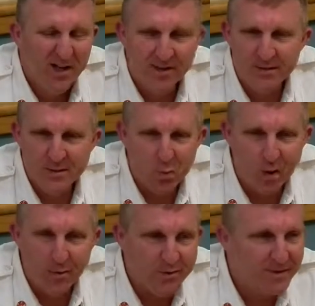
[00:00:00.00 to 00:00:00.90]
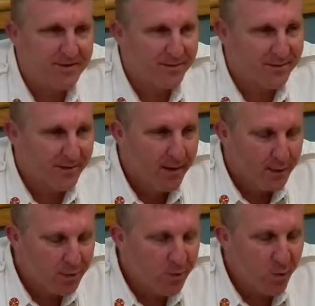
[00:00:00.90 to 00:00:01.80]
at least one was
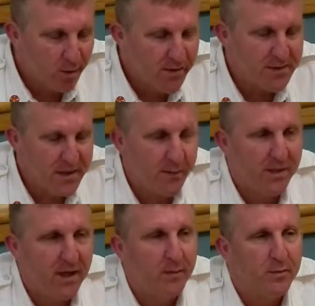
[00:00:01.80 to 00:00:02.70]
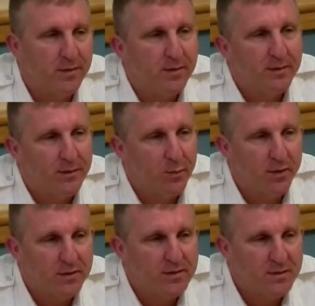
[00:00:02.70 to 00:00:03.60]
2 were at the same time. We had
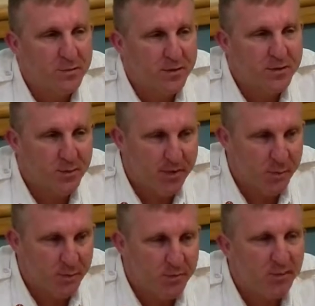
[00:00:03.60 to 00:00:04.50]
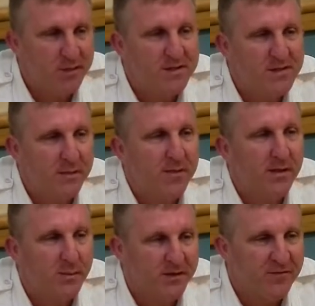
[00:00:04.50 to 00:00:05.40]
one situation where there were 2 at the same
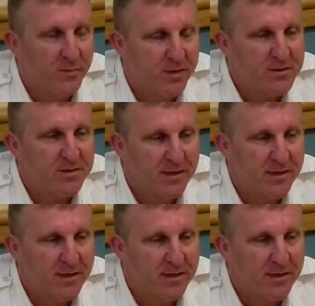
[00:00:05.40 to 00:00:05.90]
time, different parts of